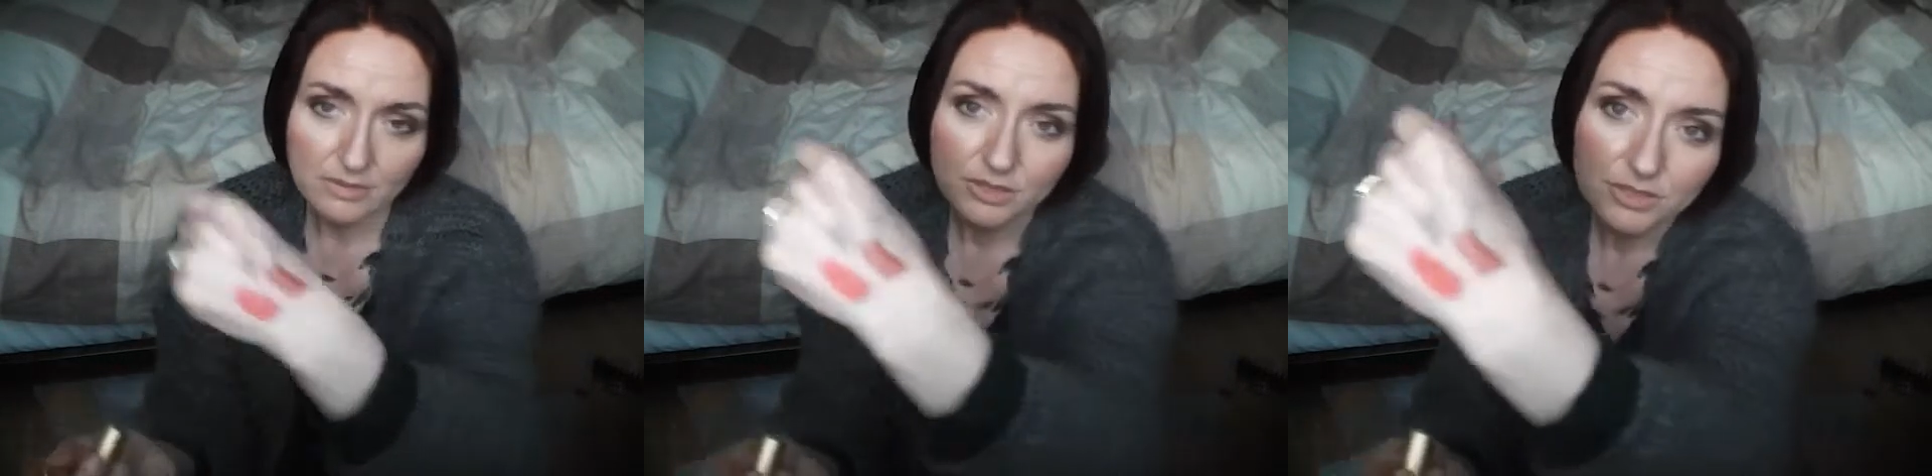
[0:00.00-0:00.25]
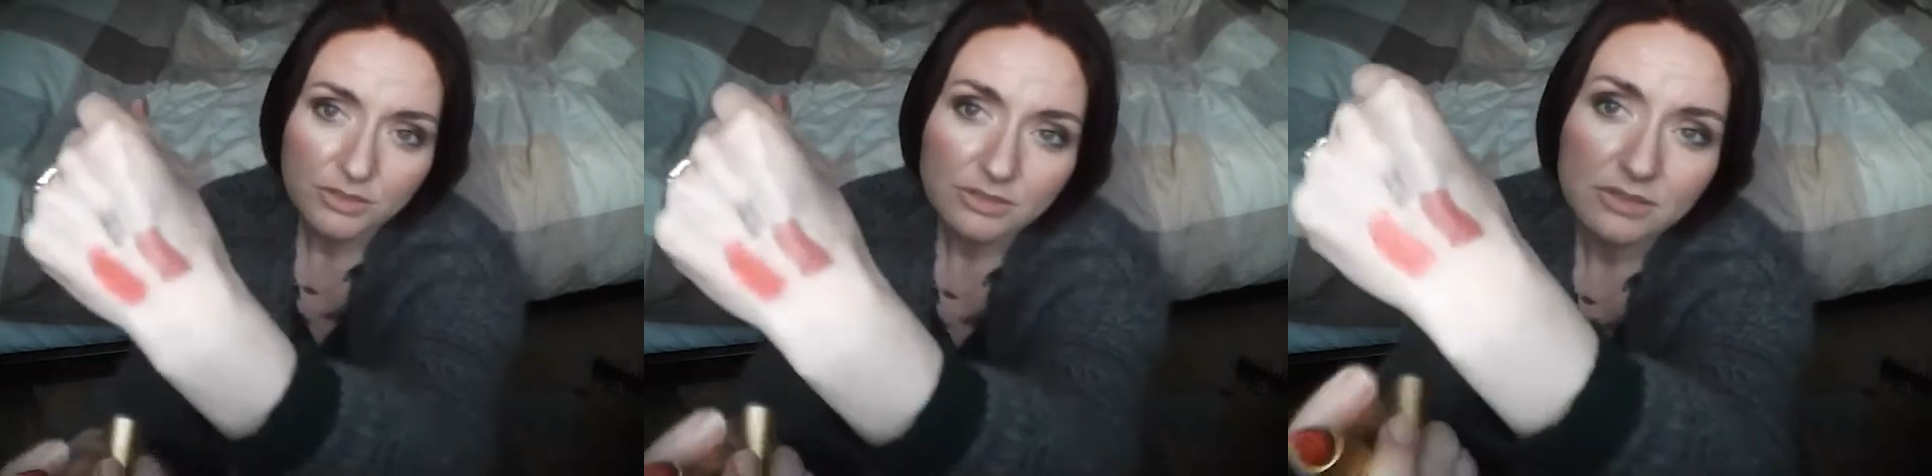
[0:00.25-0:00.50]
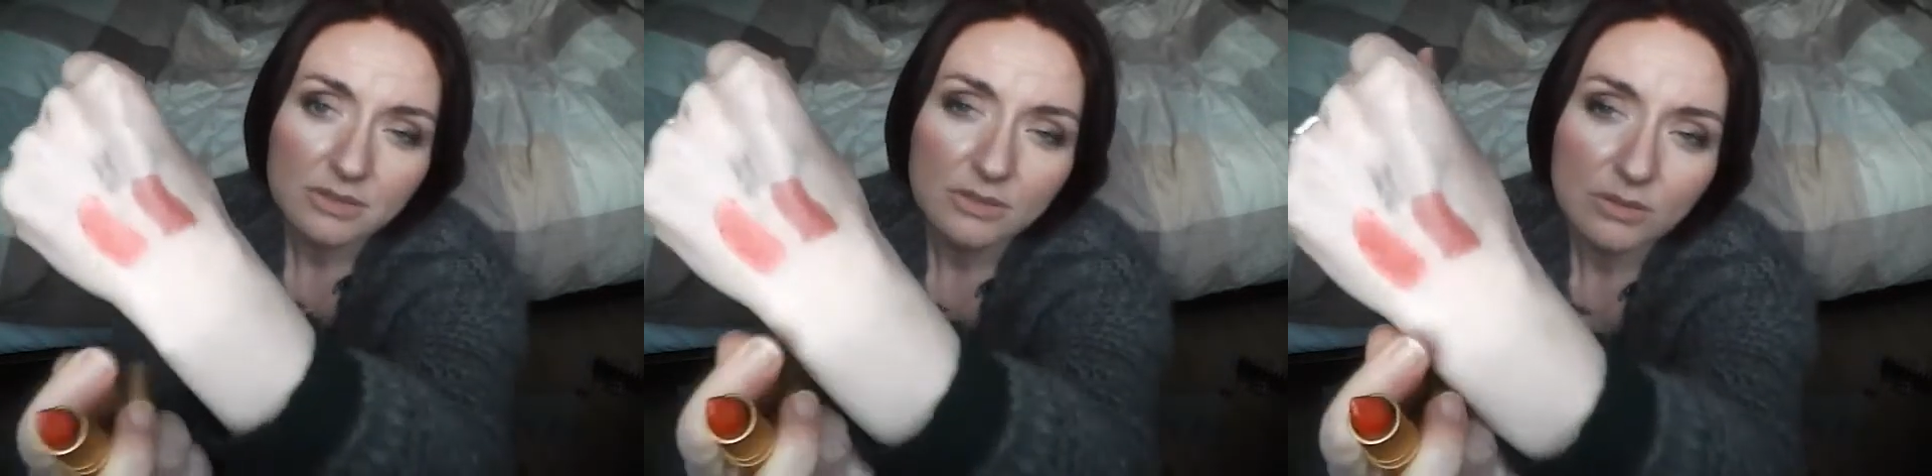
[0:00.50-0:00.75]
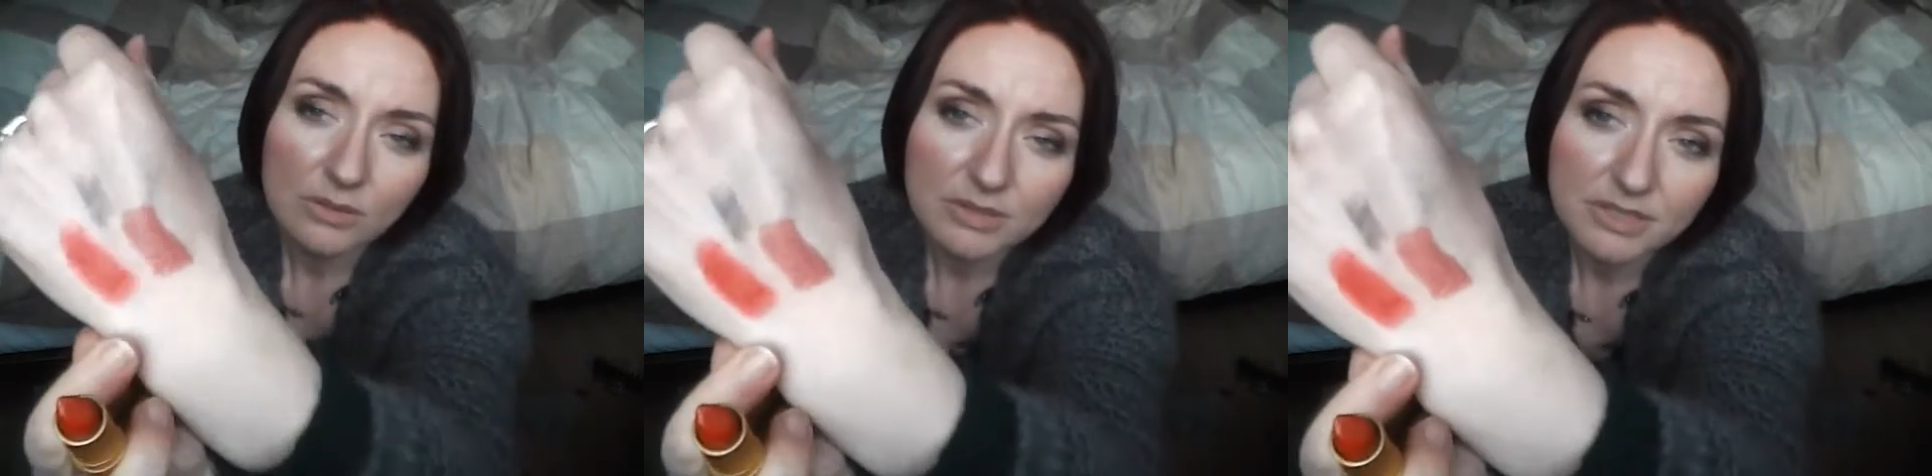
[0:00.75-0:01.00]
just a
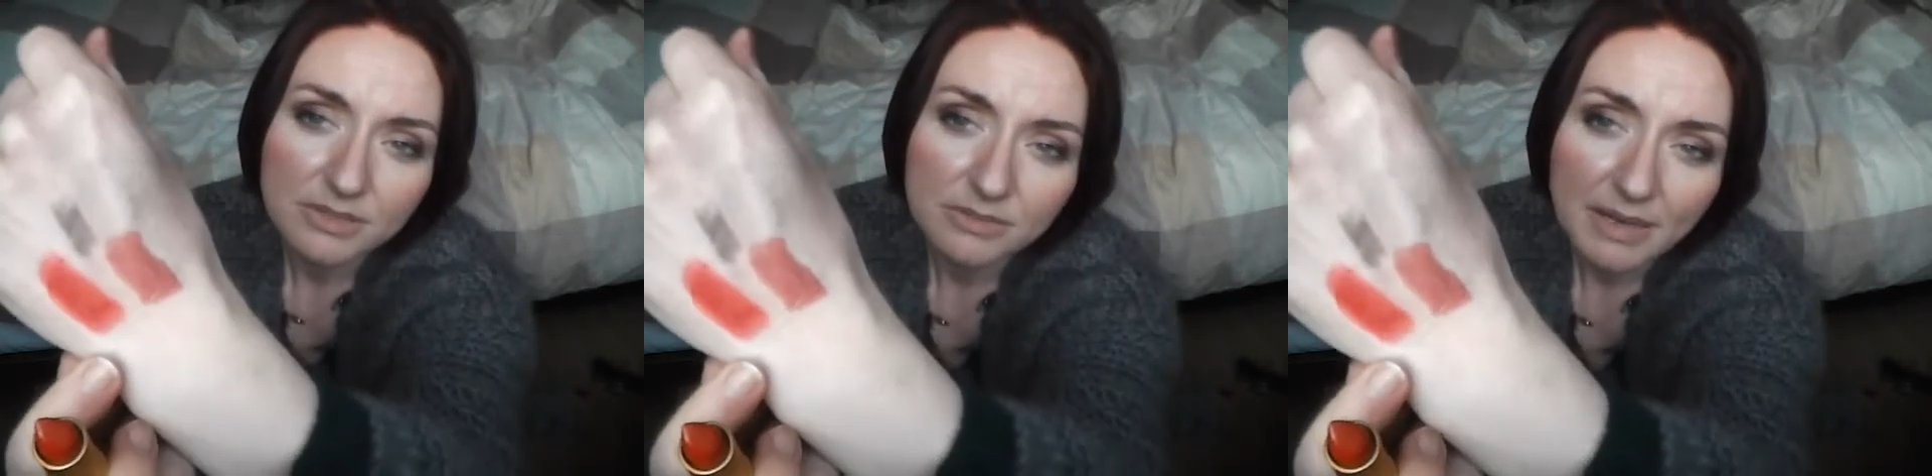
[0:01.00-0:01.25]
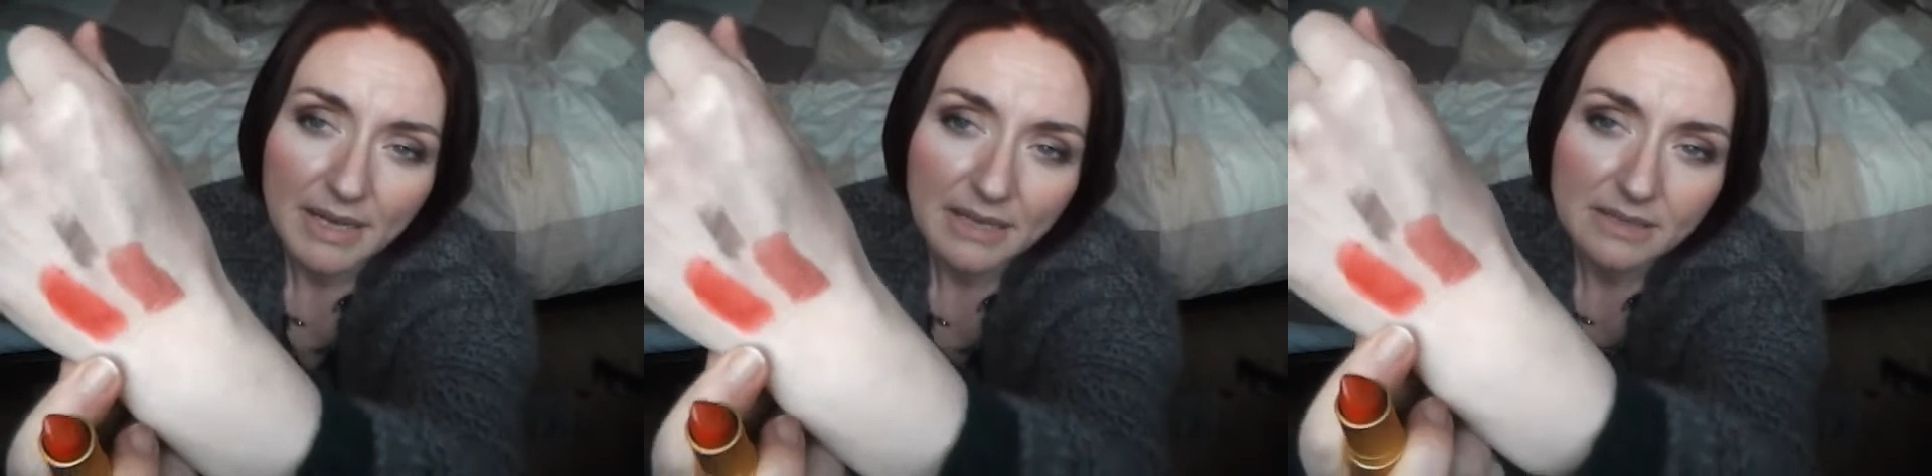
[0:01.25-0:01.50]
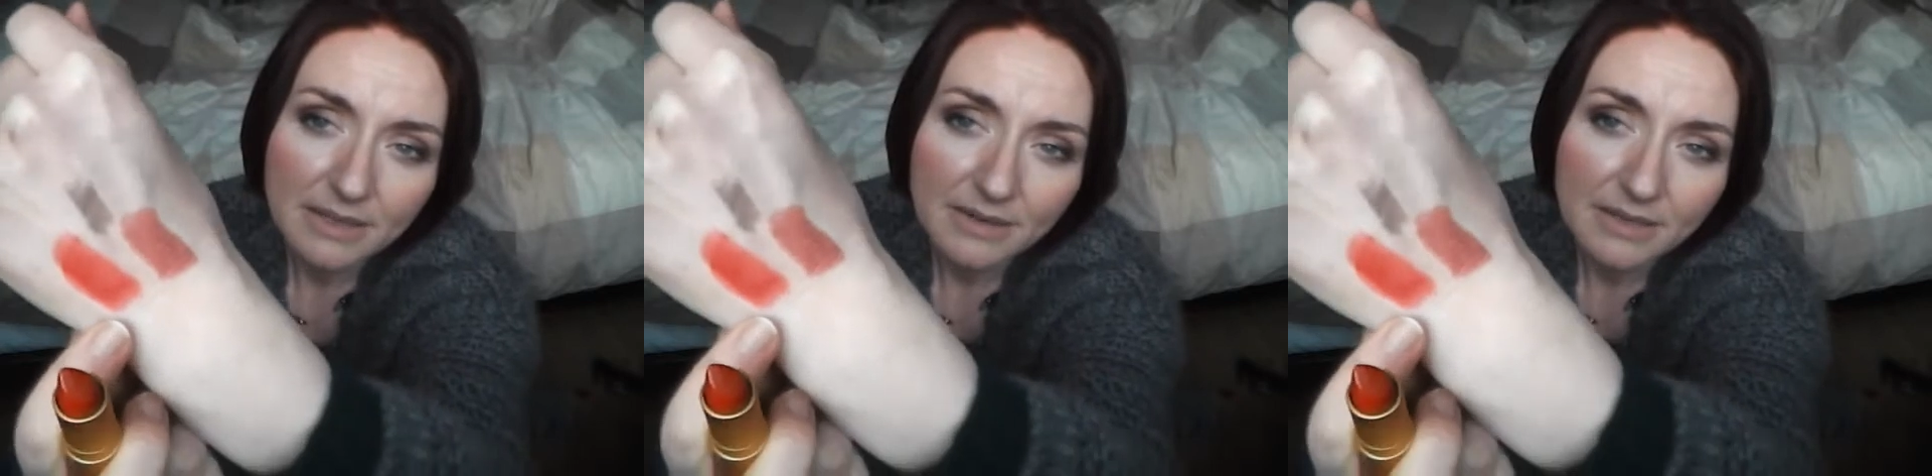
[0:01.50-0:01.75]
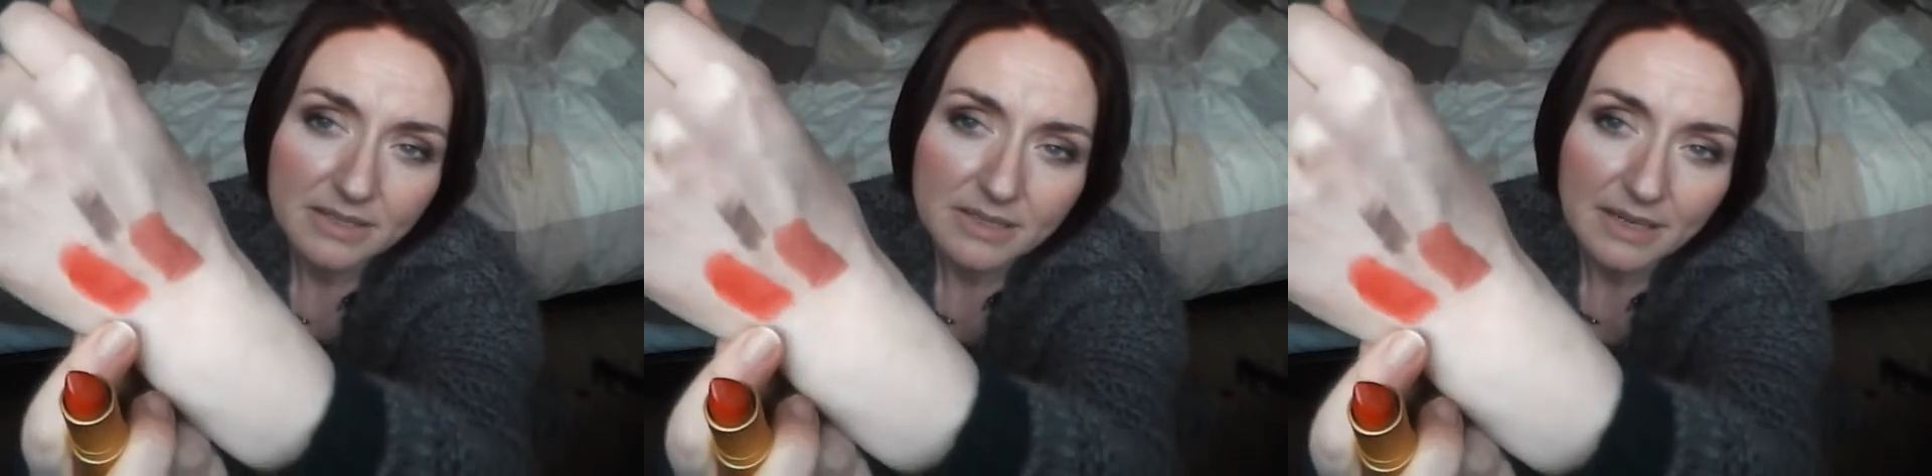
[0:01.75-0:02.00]
gorgeous red. There
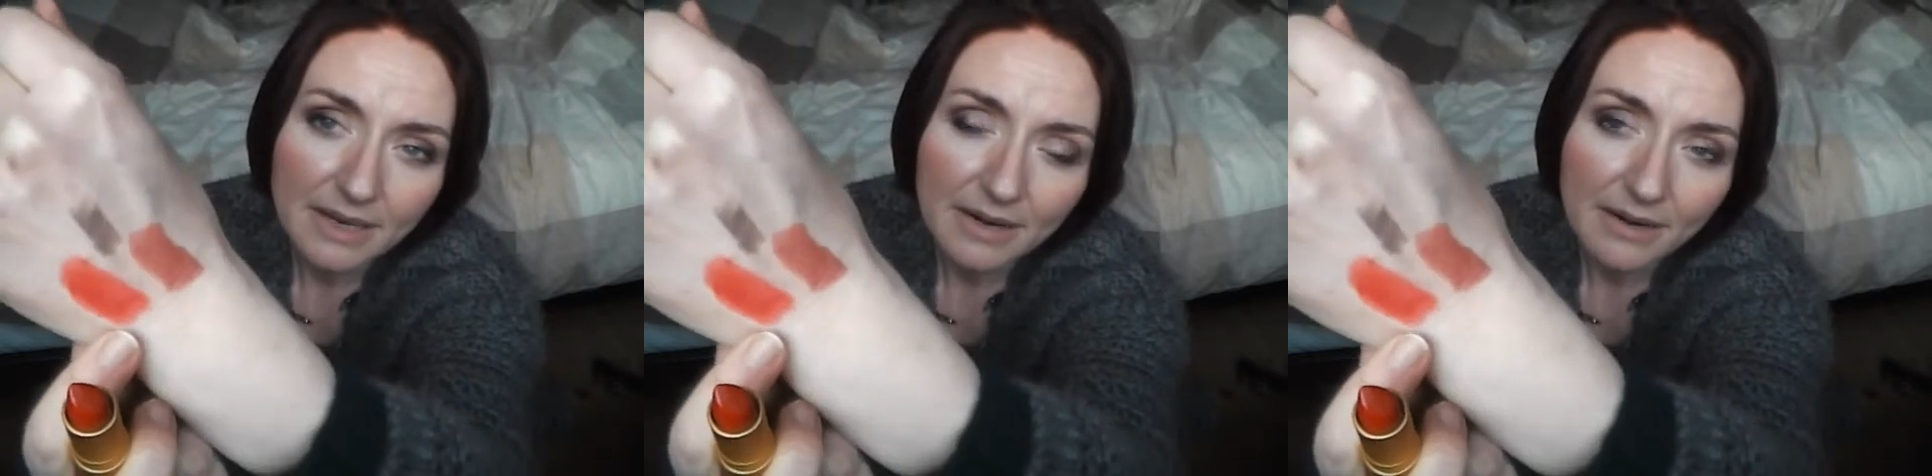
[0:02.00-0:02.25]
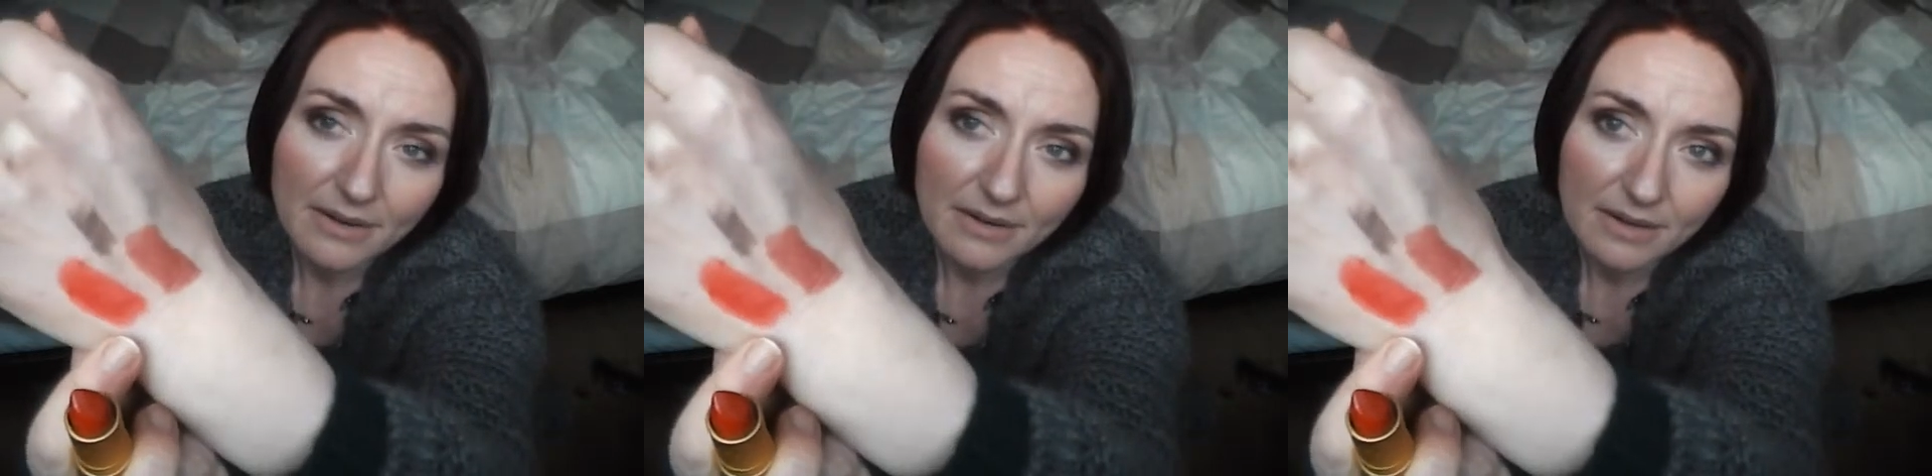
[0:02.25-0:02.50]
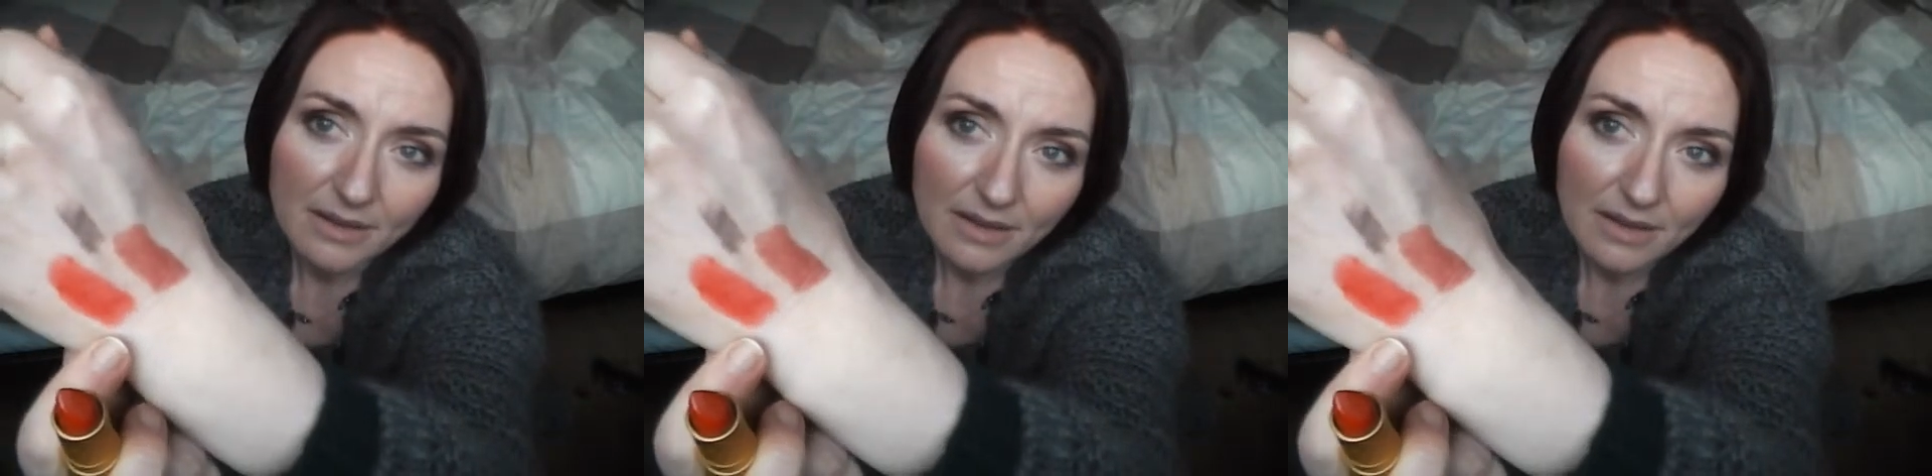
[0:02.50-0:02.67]
it is there.